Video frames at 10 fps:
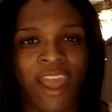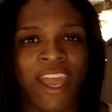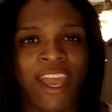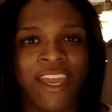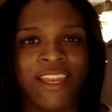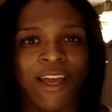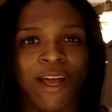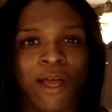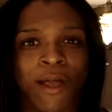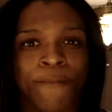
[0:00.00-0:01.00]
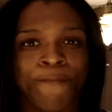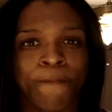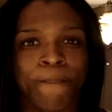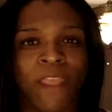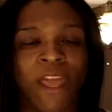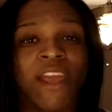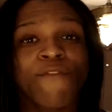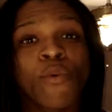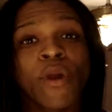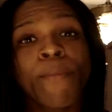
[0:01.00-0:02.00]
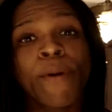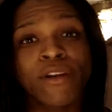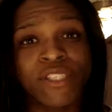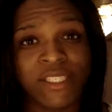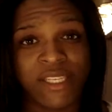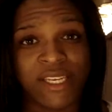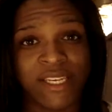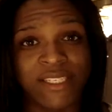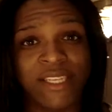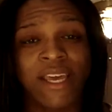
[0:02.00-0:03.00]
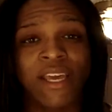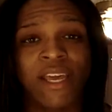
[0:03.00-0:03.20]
And if you want to purchase this,